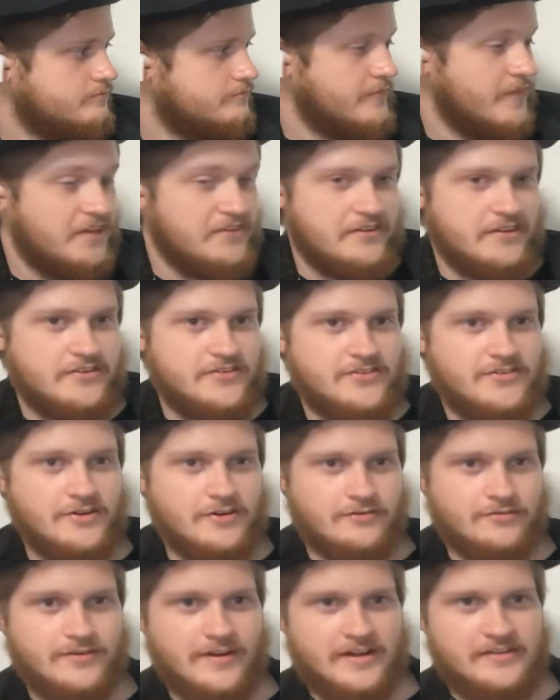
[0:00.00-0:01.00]
It is
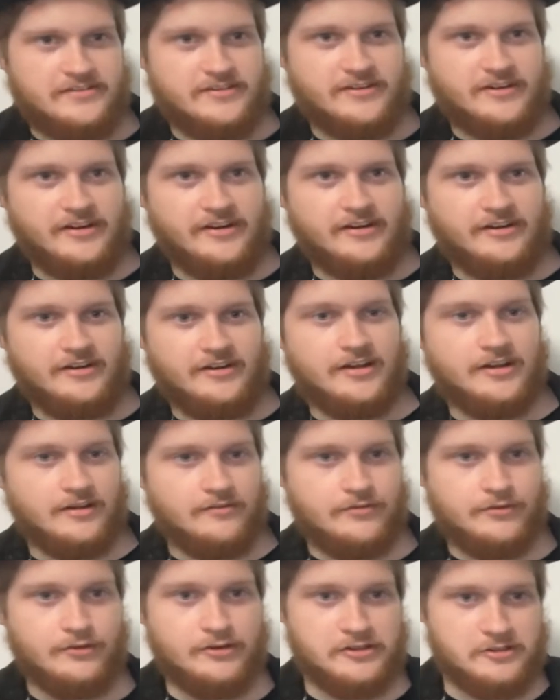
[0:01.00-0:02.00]
so fascinating. I
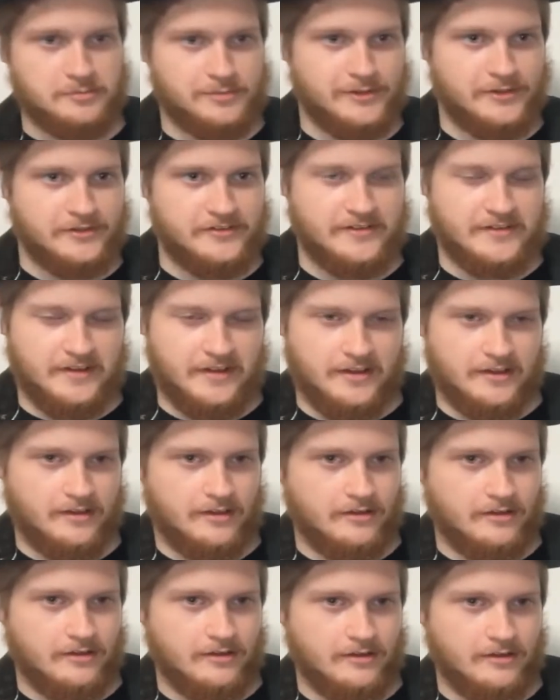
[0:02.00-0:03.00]
love 3D printing. I
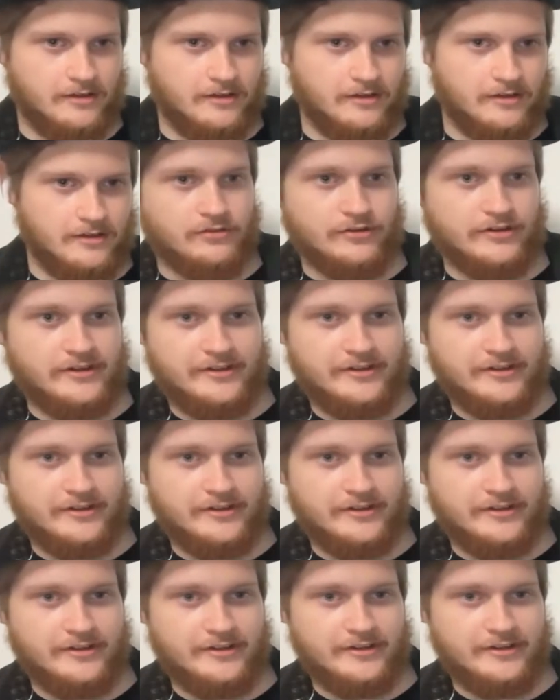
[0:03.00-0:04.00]
love watching 3D
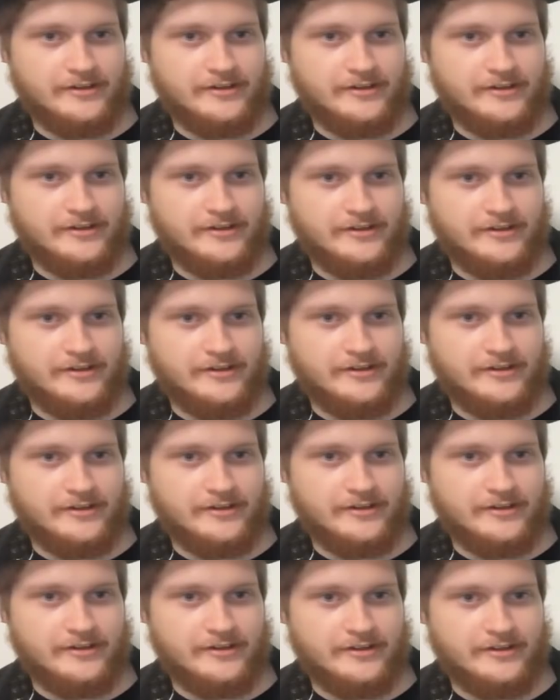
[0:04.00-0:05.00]
printing.
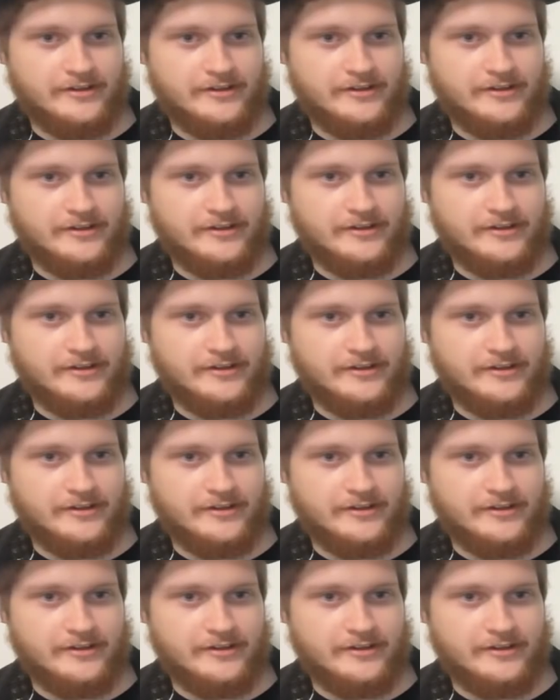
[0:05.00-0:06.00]
It's amazing stuff.
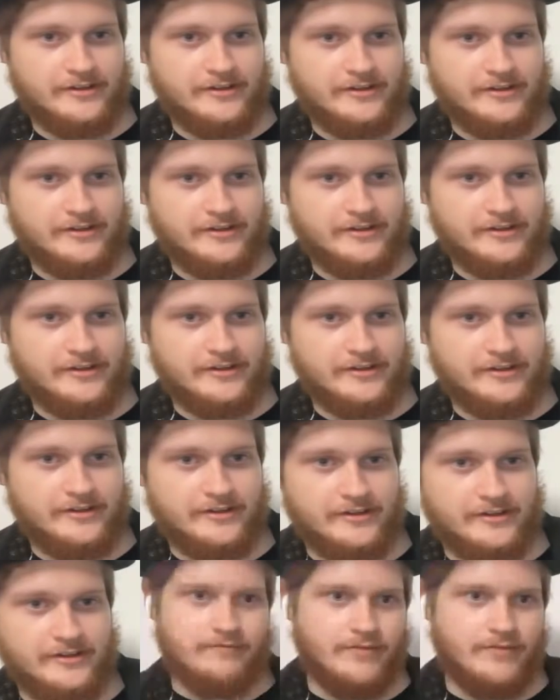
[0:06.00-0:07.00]

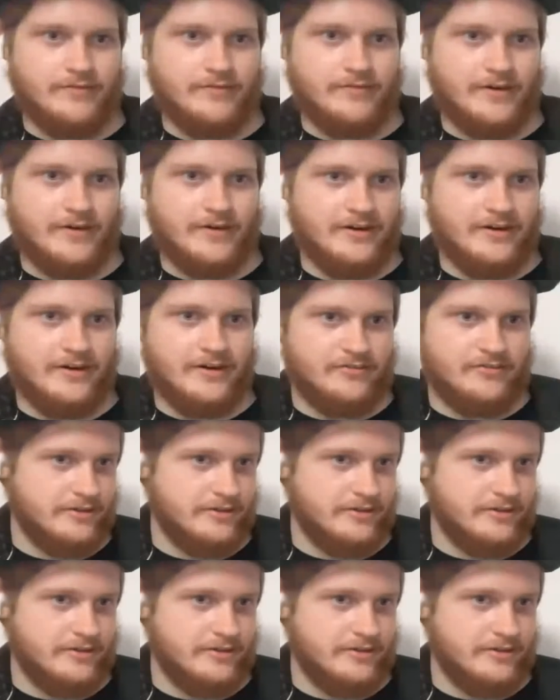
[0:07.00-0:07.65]
Fun, fun, fun.